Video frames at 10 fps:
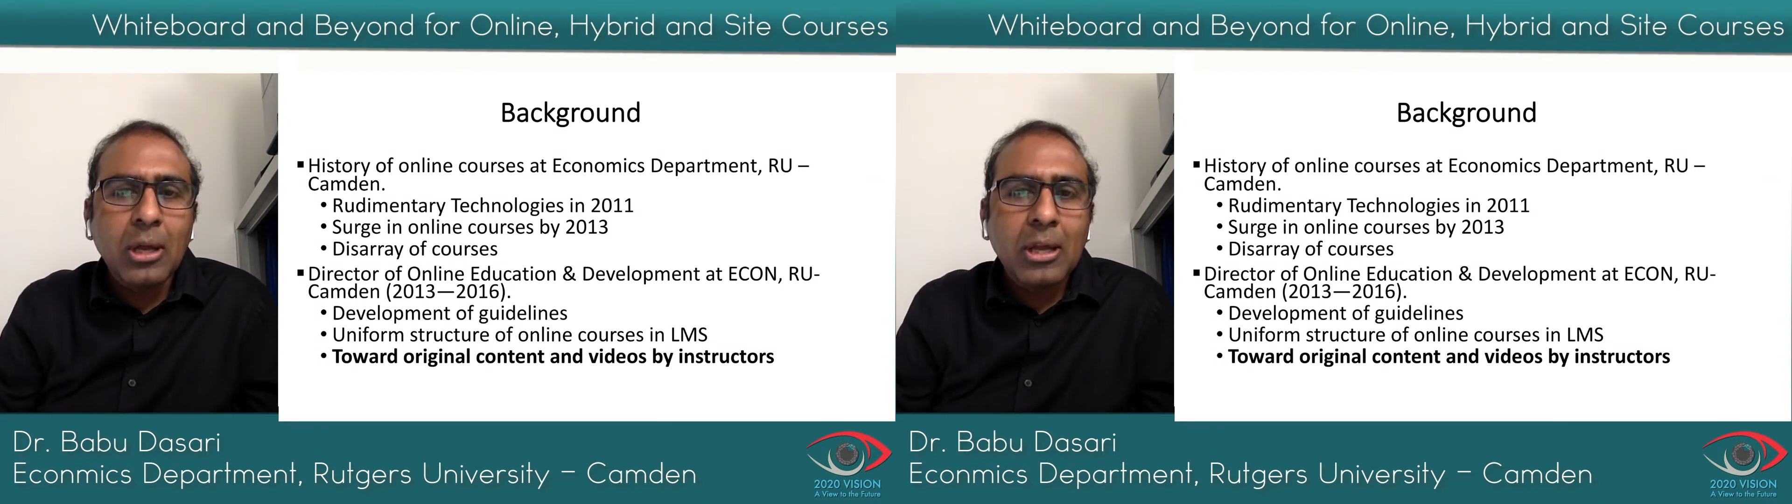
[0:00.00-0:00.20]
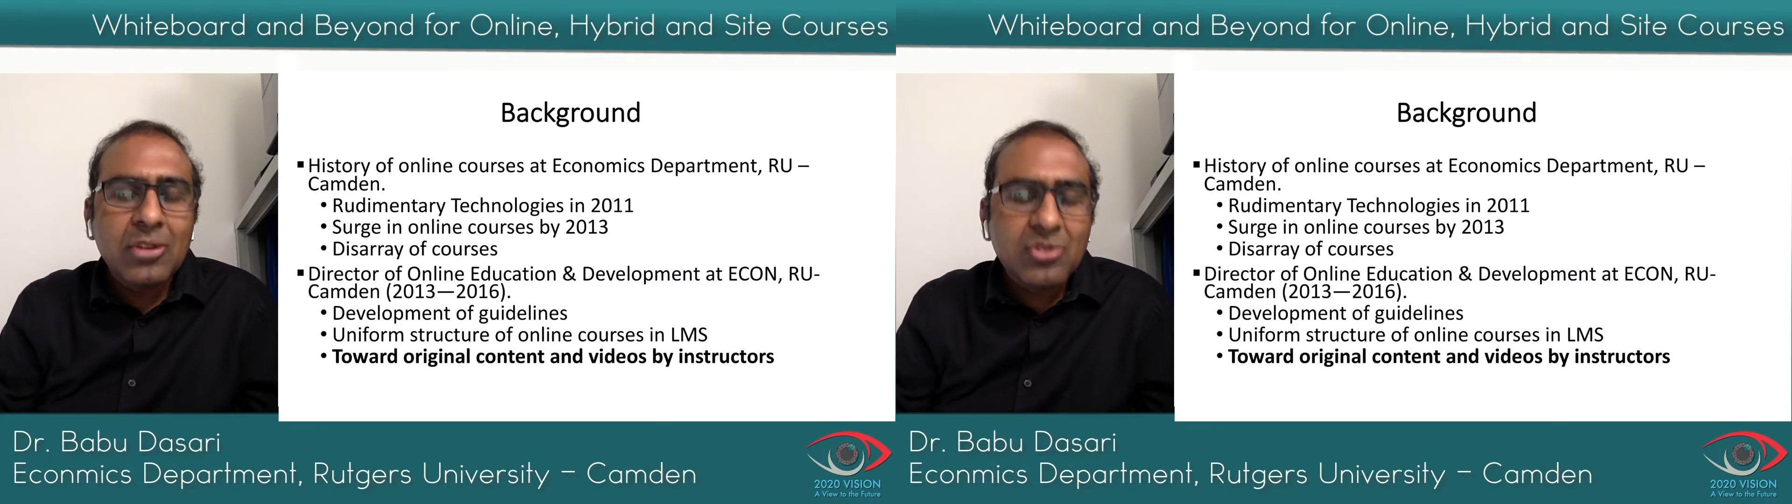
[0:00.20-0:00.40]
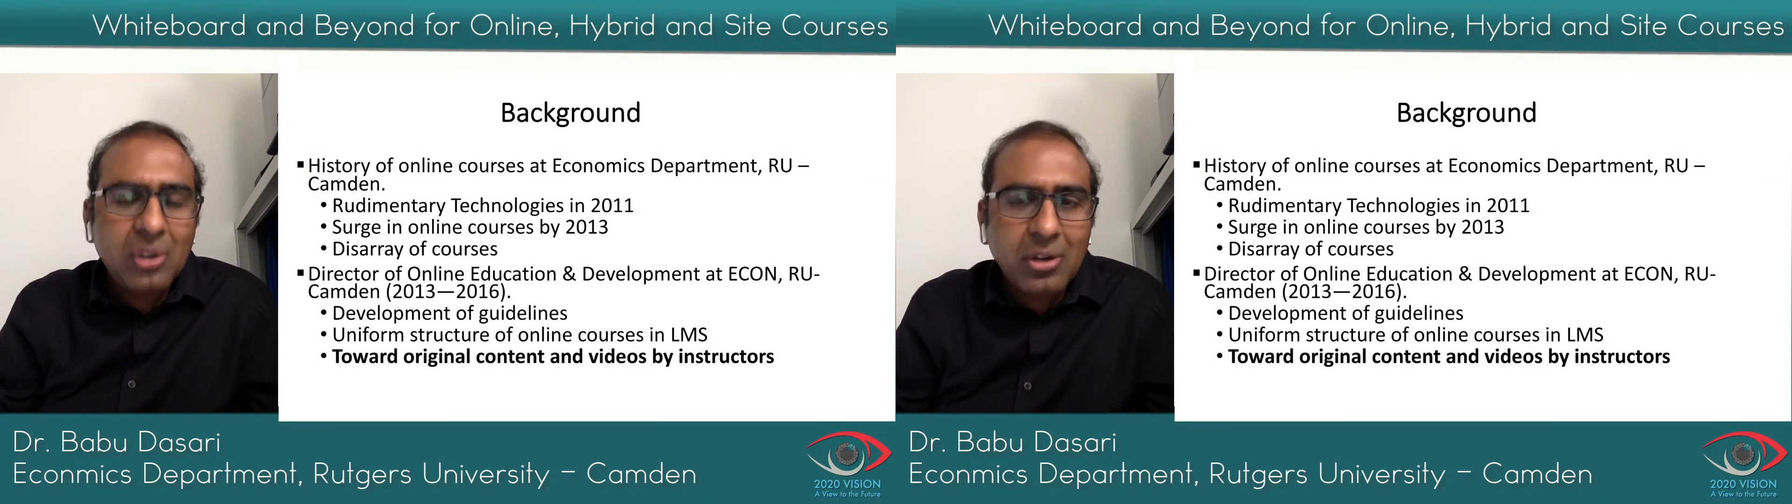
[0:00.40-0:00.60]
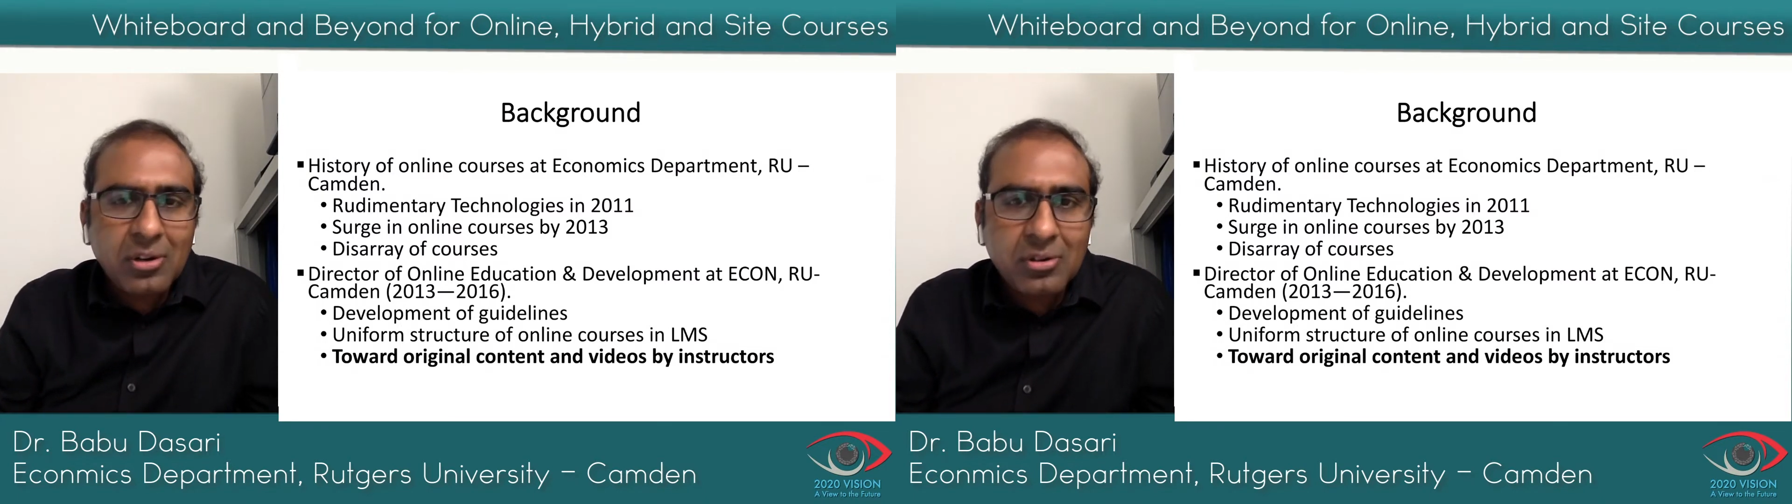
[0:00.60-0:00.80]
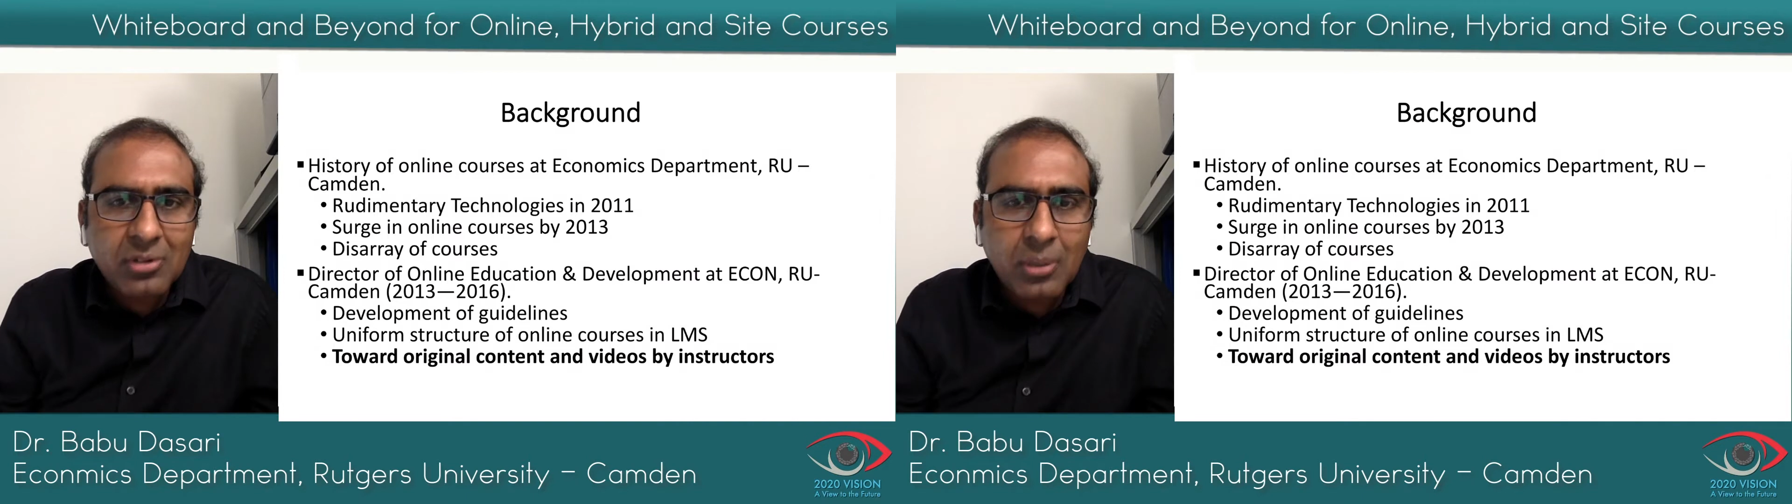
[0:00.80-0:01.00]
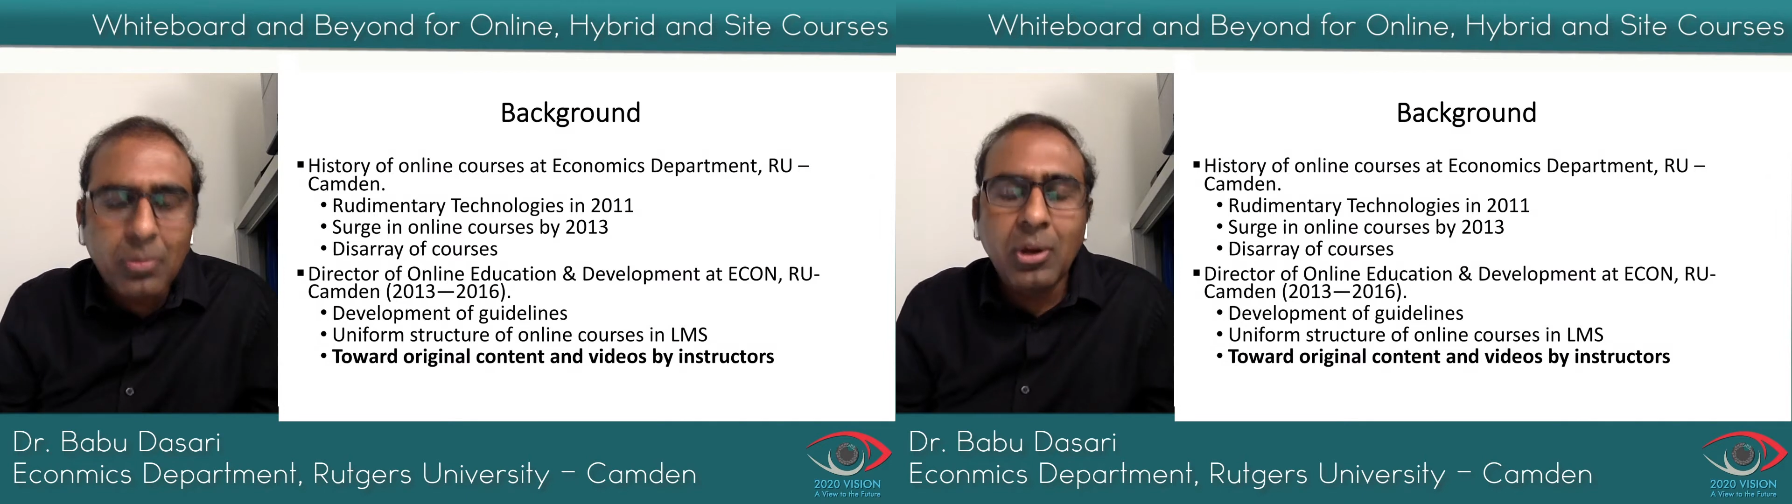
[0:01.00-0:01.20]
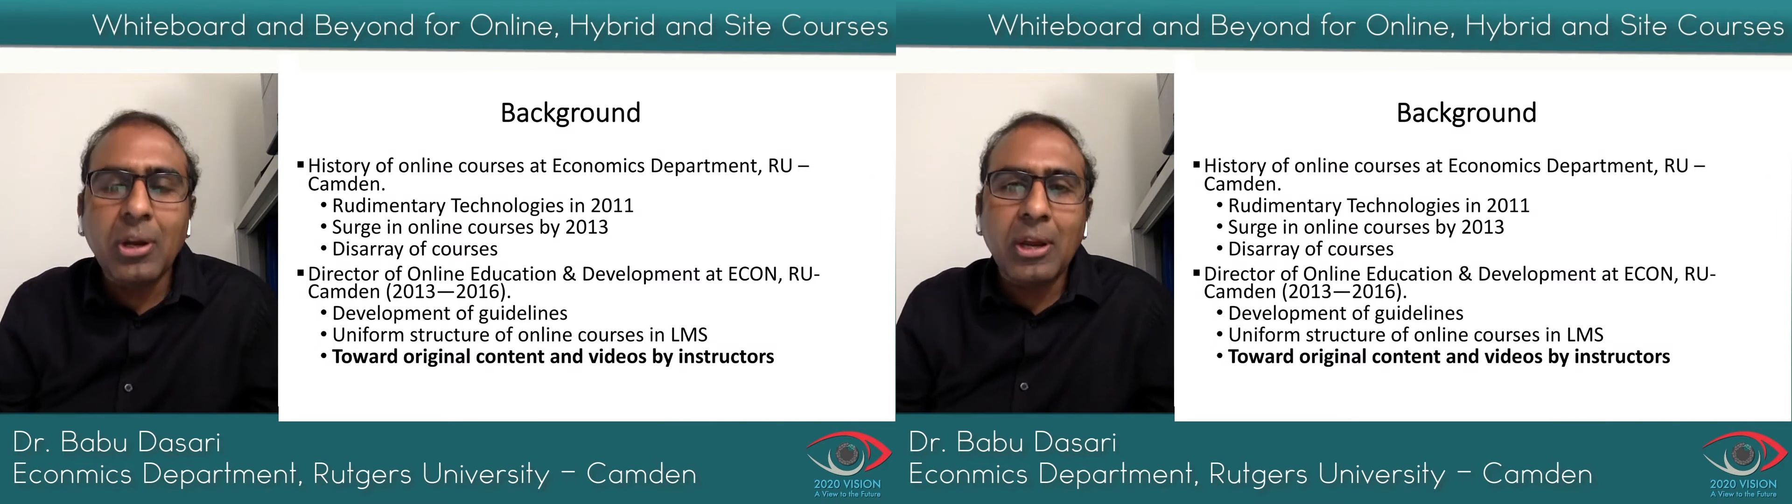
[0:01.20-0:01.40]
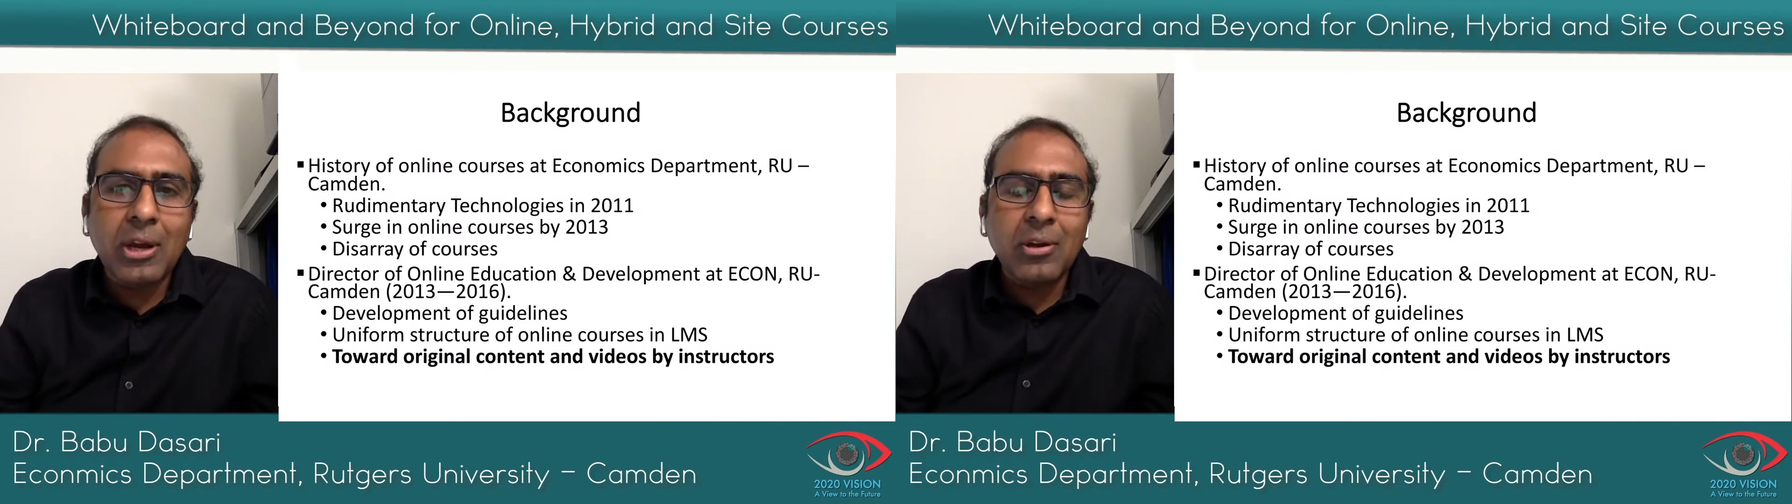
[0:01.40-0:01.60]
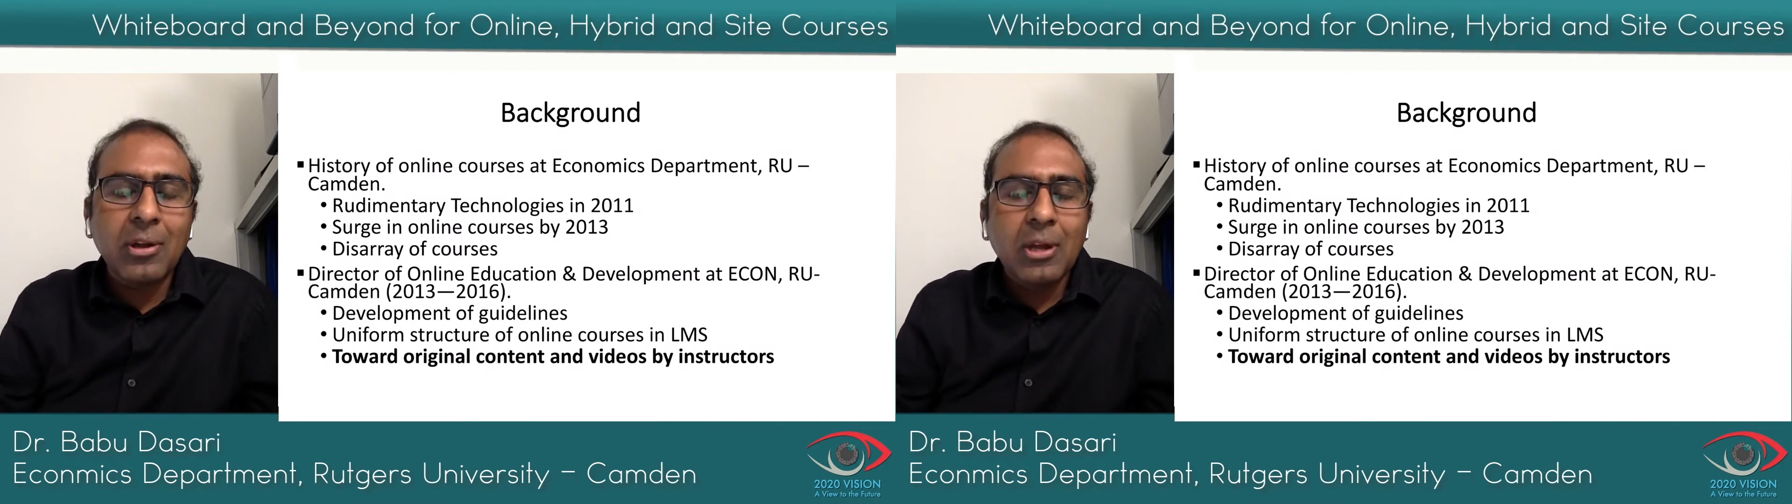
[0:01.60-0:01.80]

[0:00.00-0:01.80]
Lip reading: instructors communicate,